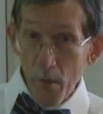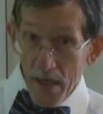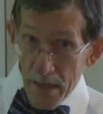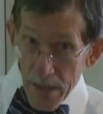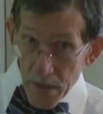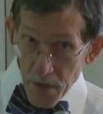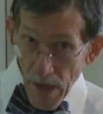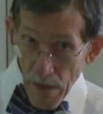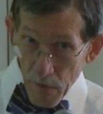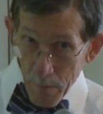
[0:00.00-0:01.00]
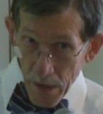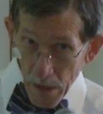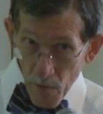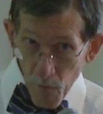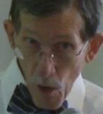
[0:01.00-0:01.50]
We need to have a
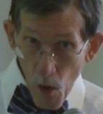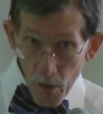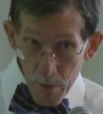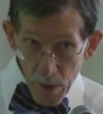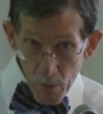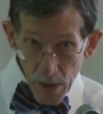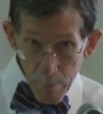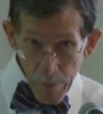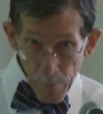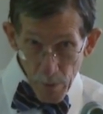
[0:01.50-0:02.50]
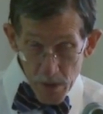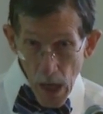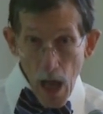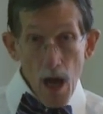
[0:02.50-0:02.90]
meeting of all communicant members.